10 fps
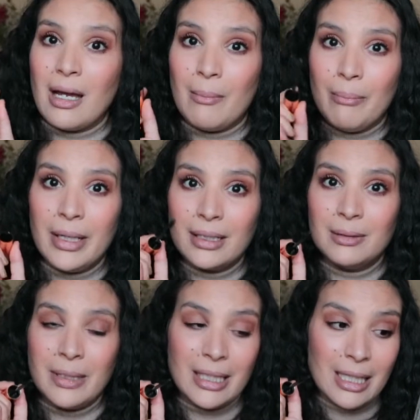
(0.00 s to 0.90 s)
I
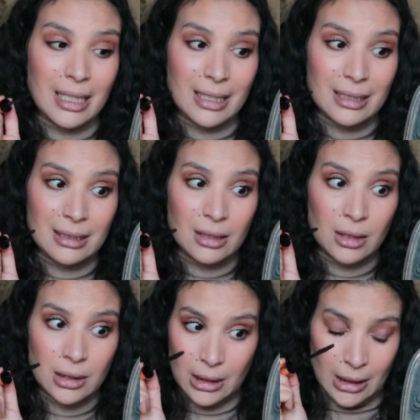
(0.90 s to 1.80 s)
banged my eyes.
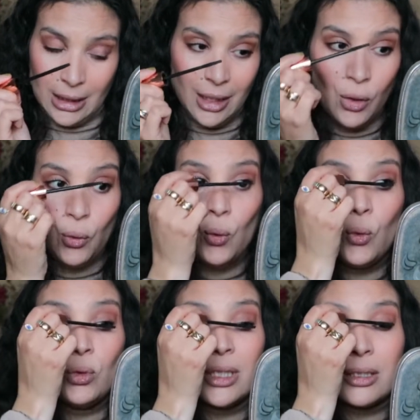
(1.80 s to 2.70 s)

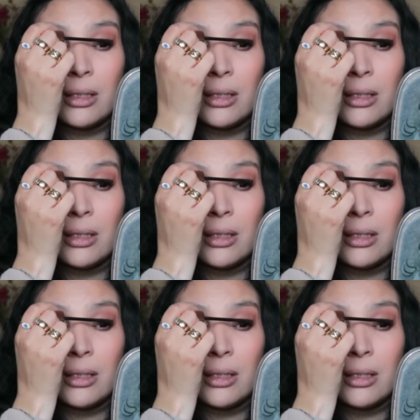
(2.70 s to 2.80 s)
Ooh, that